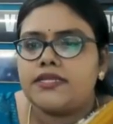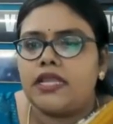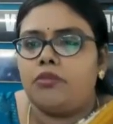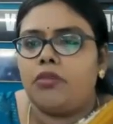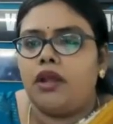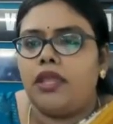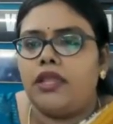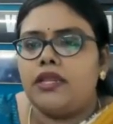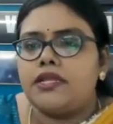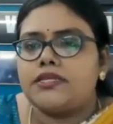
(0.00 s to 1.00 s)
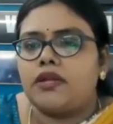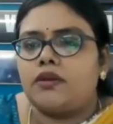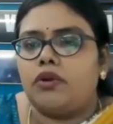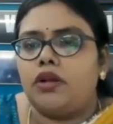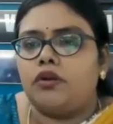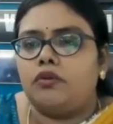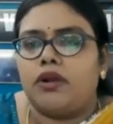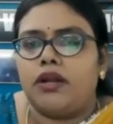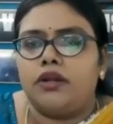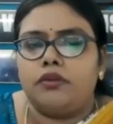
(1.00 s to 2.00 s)
sigma n is equal to
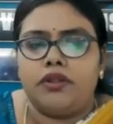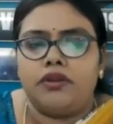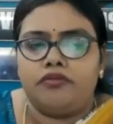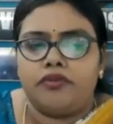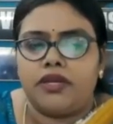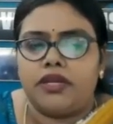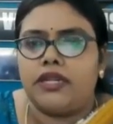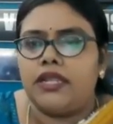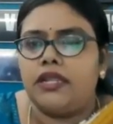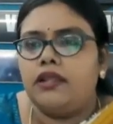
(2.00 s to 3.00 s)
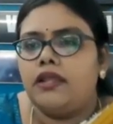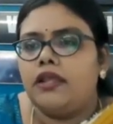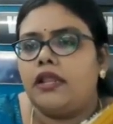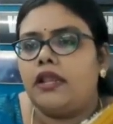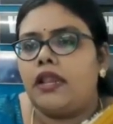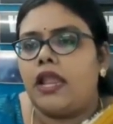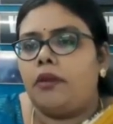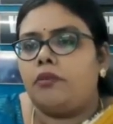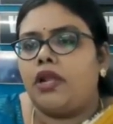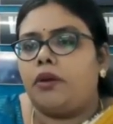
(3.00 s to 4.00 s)
1 to infinity
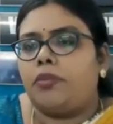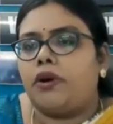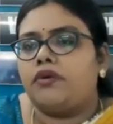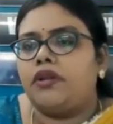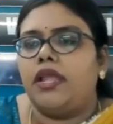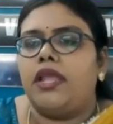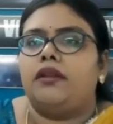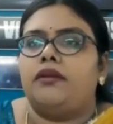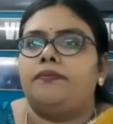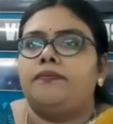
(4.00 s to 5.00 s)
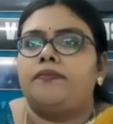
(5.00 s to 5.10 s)
lambda power n.